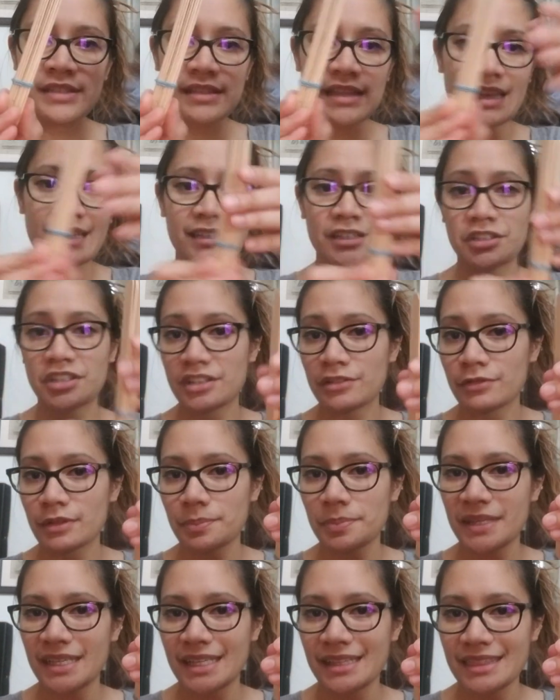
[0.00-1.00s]
And then you're going to
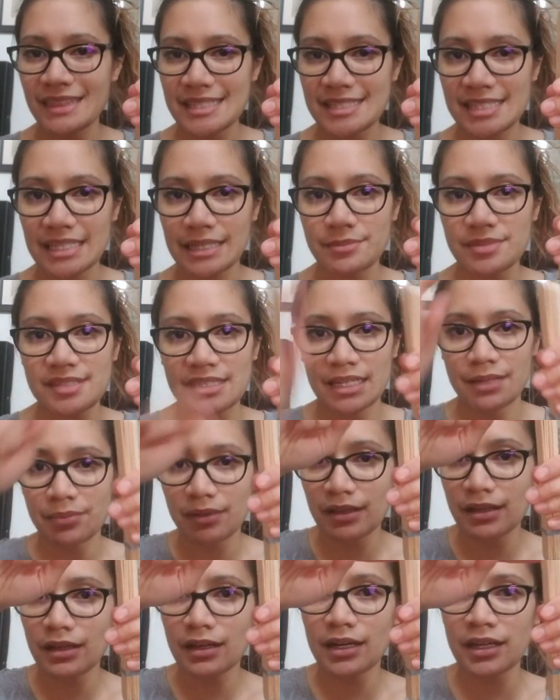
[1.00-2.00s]
repeat the same
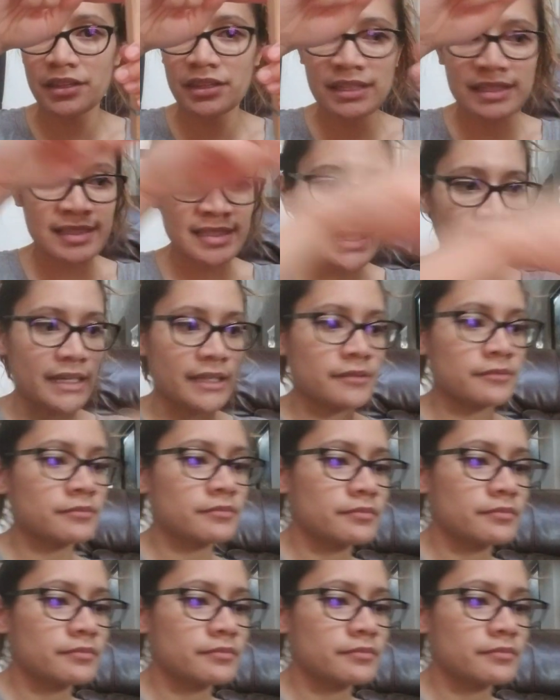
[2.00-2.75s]
step on this side.